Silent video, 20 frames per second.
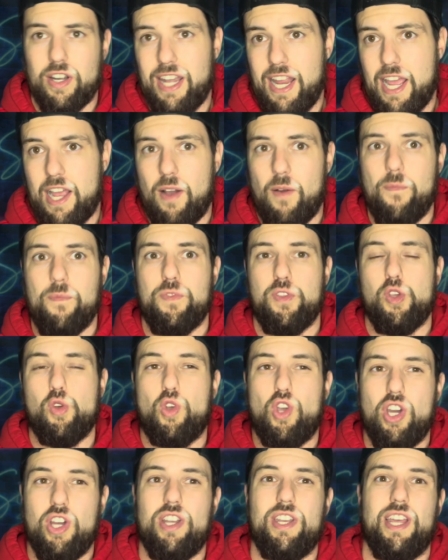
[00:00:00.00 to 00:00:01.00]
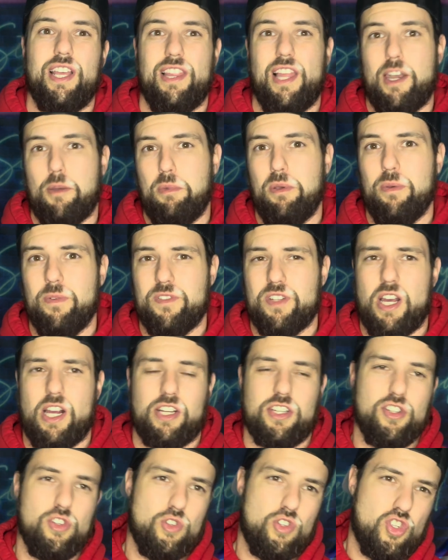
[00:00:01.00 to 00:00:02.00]
Now, a lot of people have
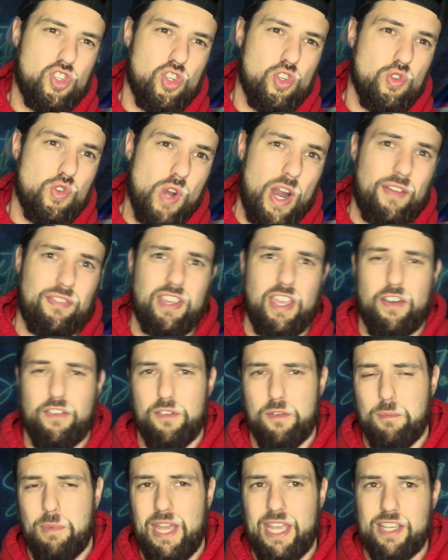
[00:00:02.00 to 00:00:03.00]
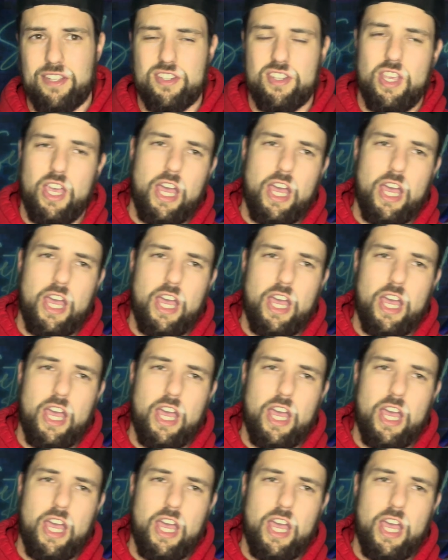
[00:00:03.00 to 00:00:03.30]
talked, you draft Kelvin Banks